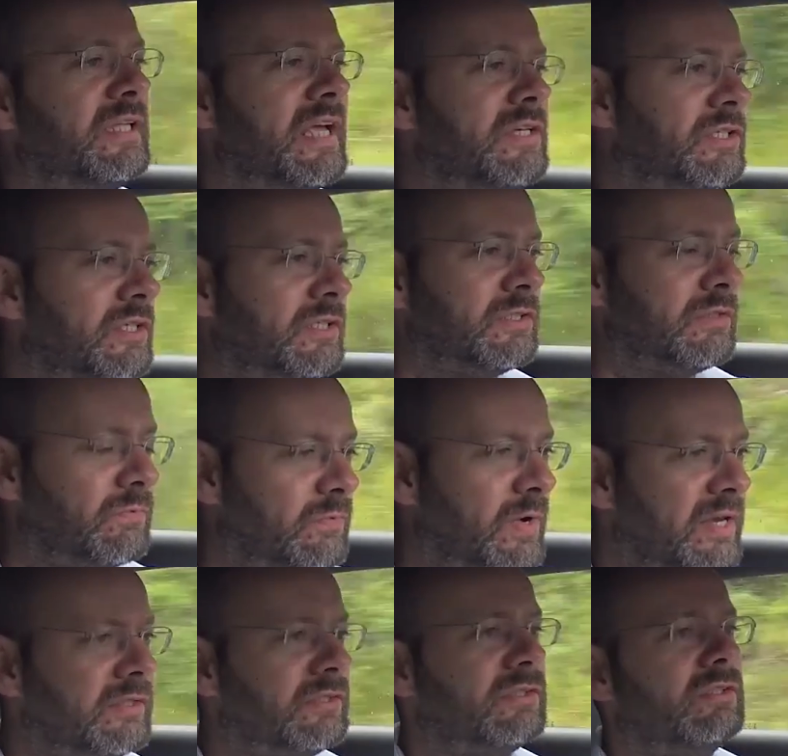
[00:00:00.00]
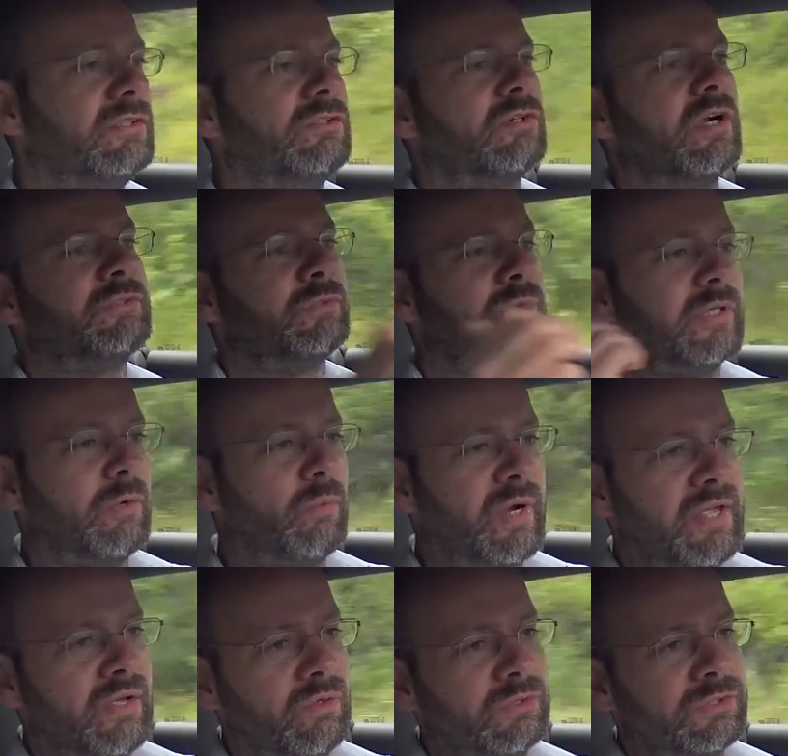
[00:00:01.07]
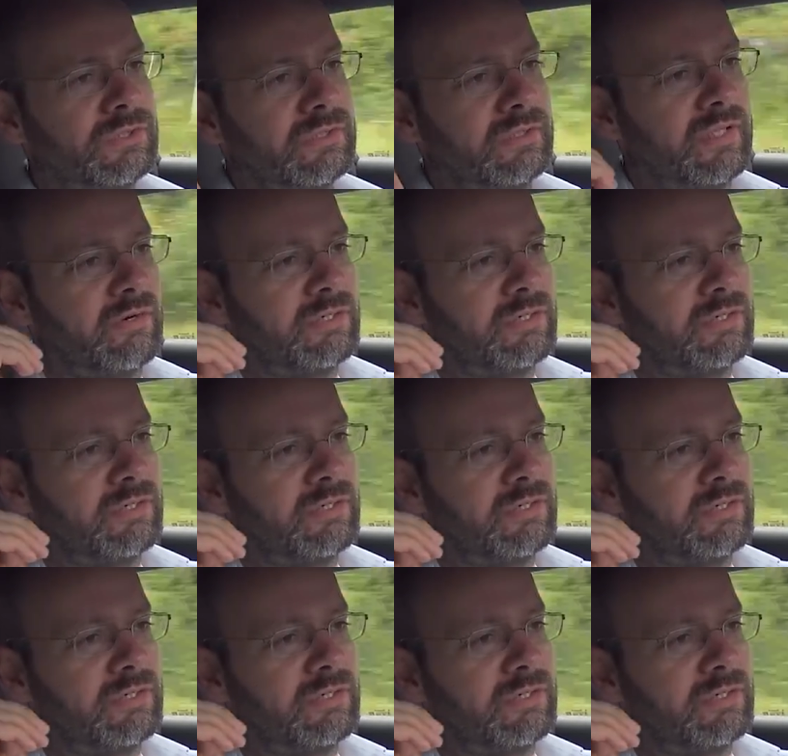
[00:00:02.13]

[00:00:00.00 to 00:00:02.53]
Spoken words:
the engine is in the front, it drives the rear wheels. There